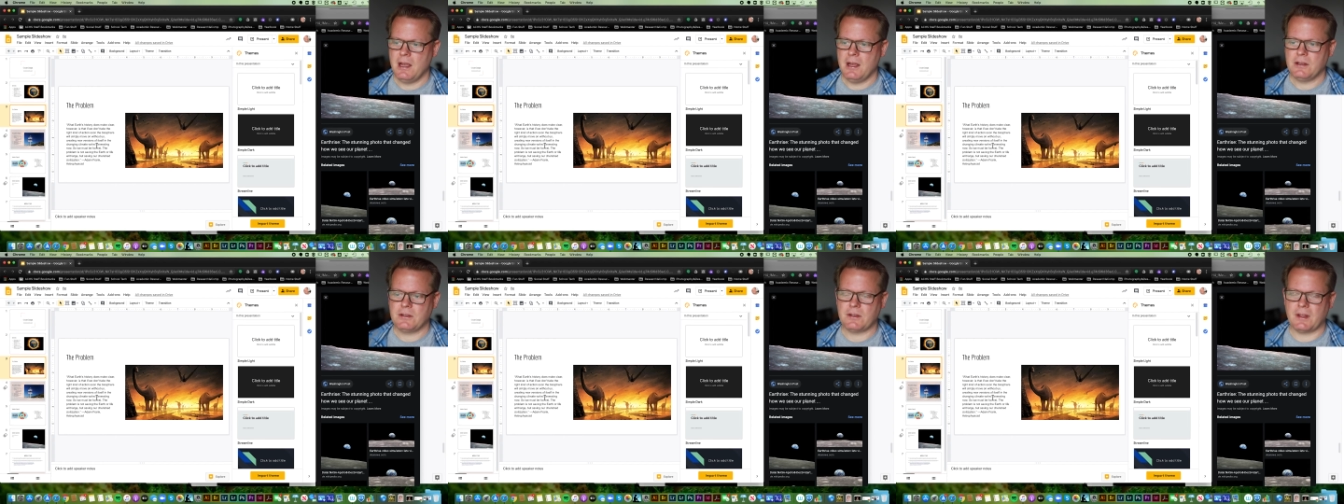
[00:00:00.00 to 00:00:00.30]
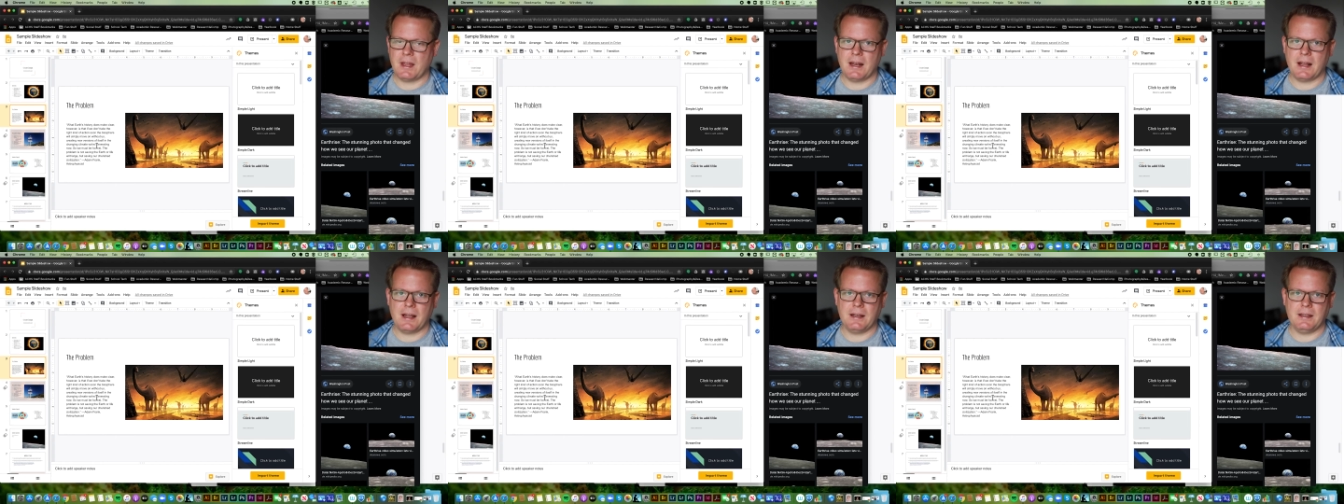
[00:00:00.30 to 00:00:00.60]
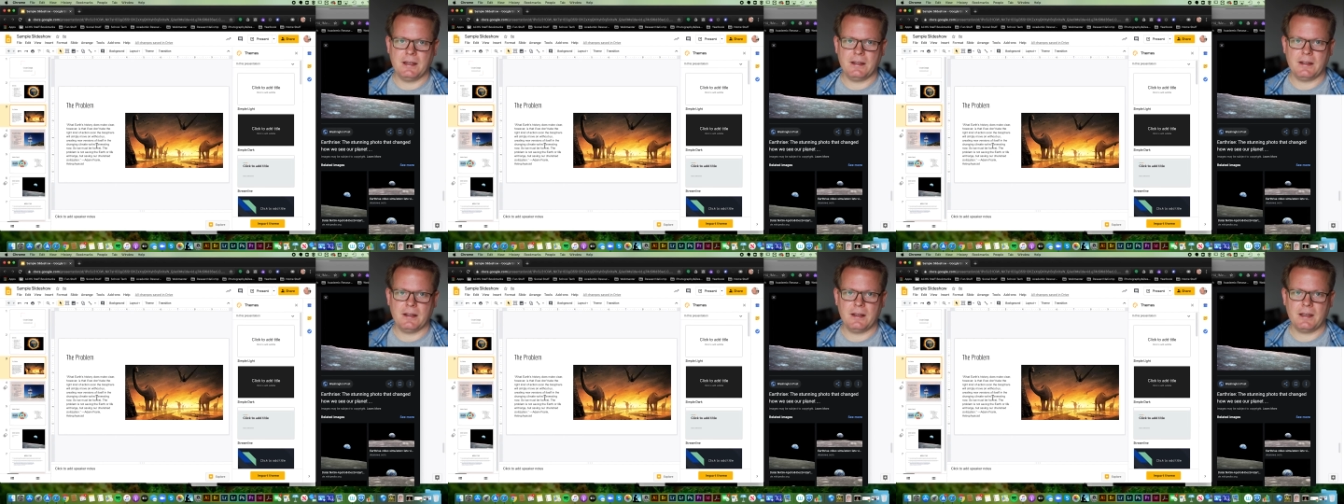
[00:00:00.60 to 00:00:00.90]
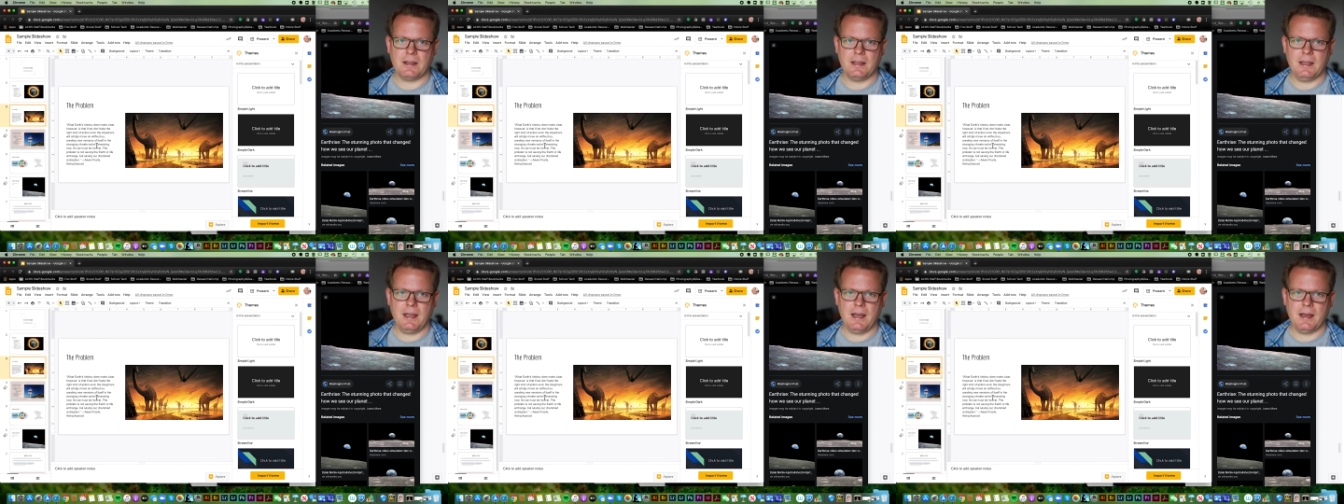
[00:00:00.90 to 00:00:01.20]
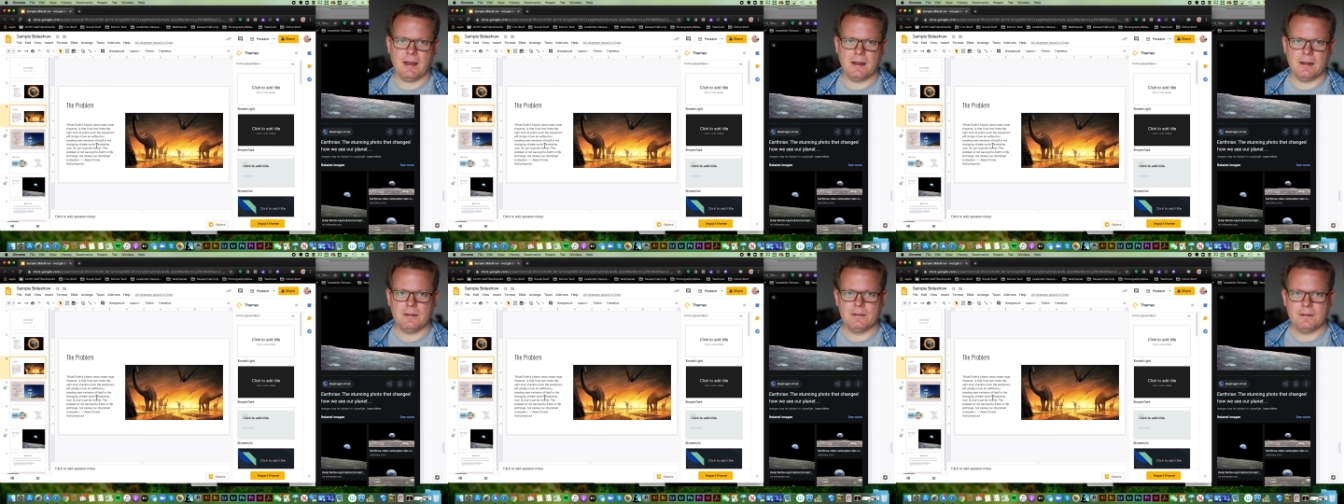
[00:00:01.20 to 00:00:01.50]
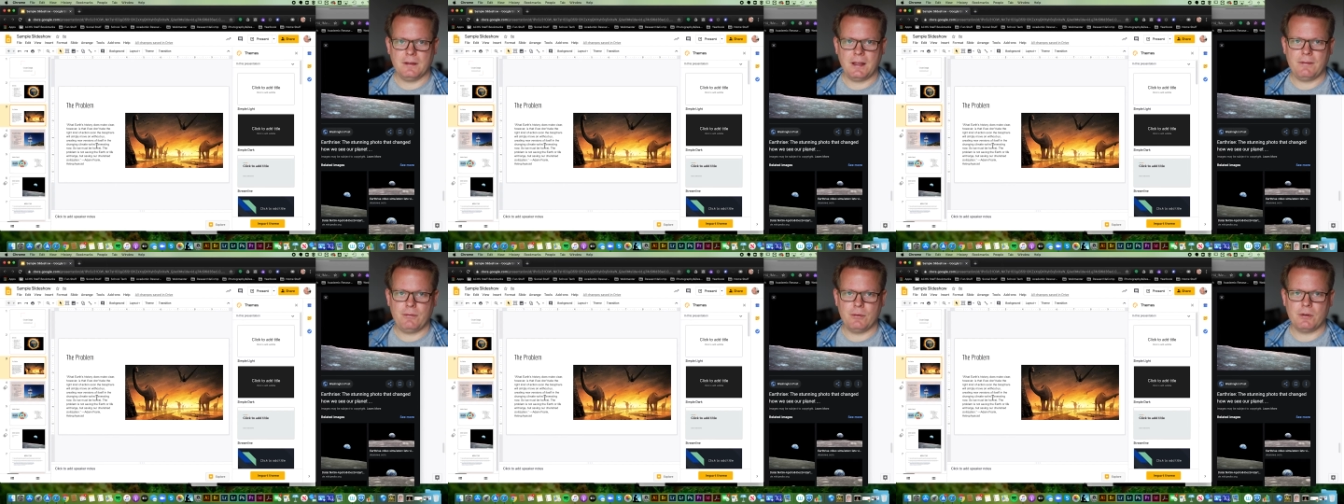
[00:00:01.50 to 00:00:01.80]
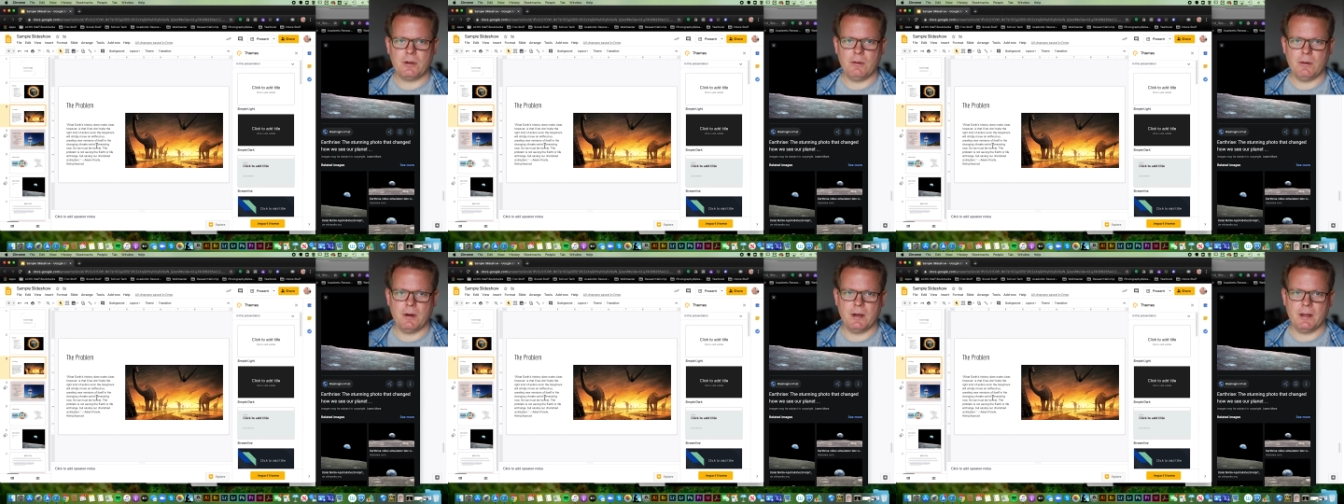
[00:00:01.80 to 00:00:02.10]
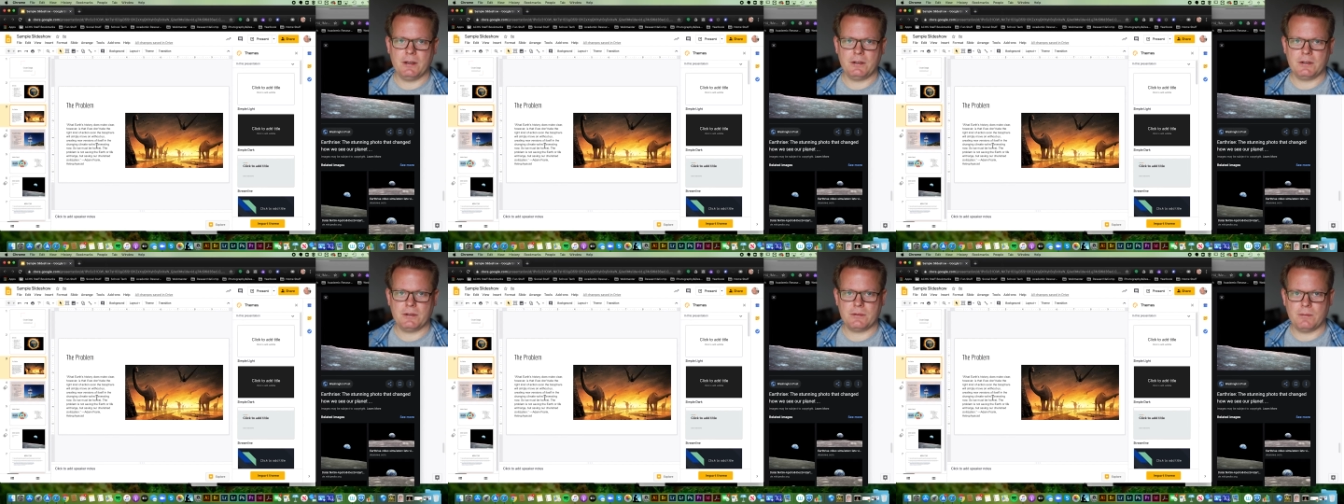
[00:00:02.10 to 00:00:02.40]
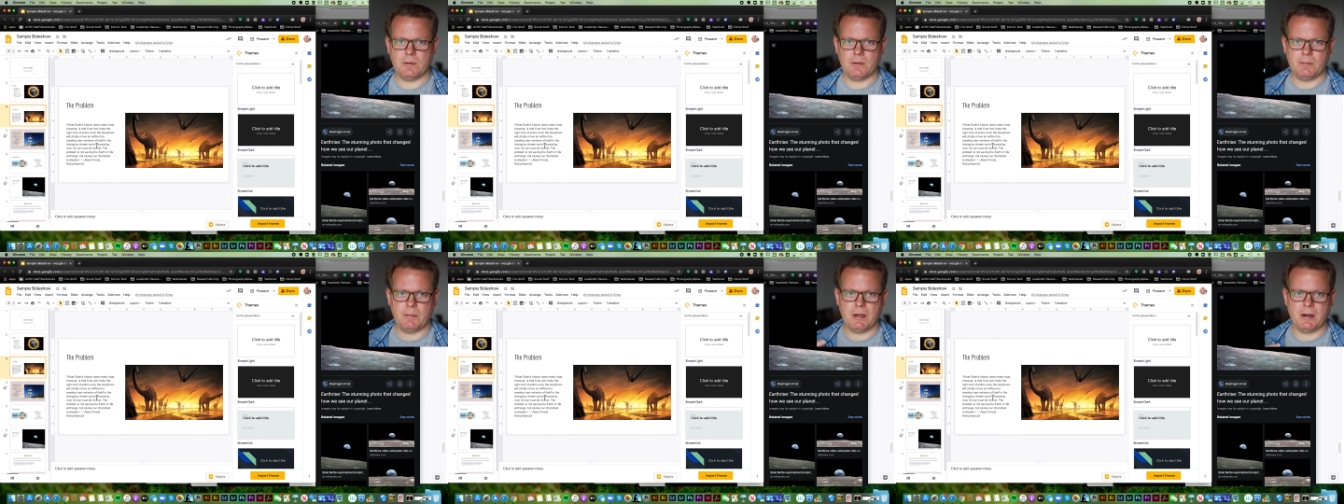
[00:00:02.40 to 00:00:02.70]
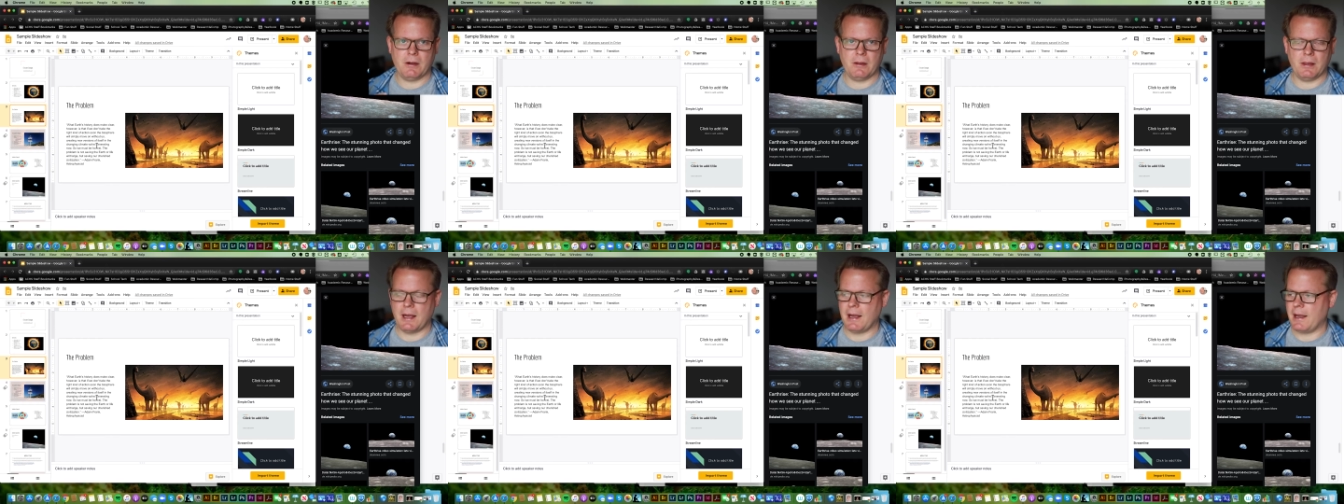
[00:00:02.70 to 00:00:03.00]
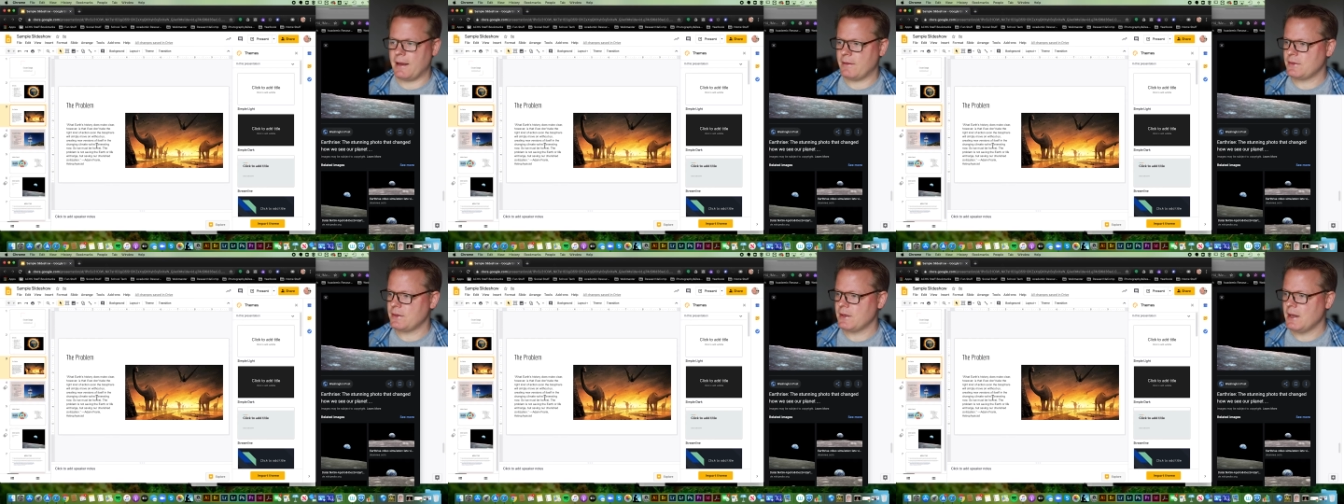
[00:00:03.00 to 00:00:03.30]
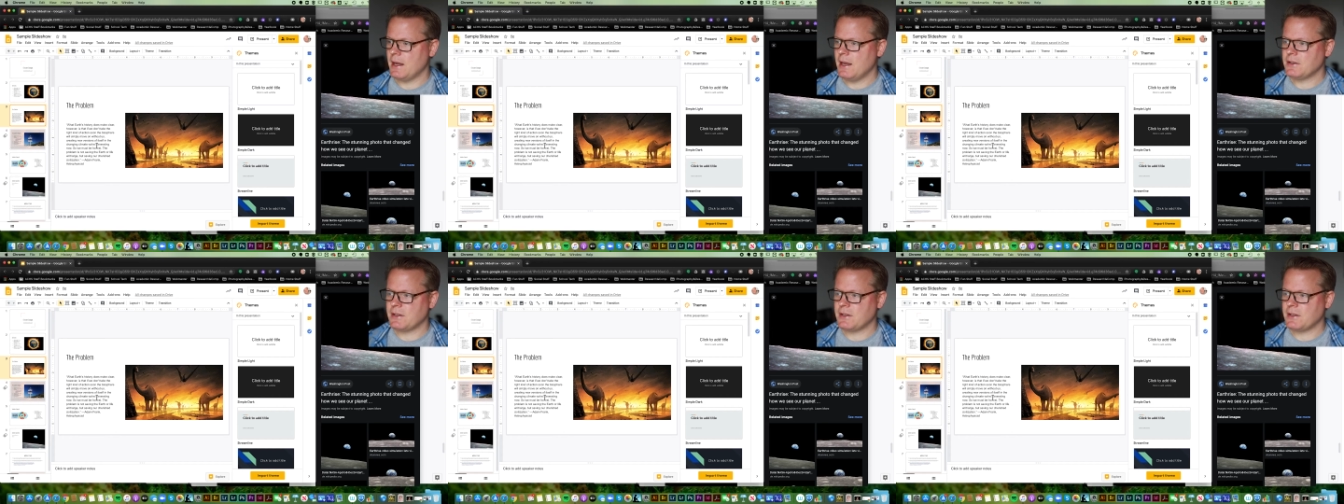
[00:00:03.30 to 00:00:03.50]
So that idea that like, yeah, life will go on, it just won't be our lives.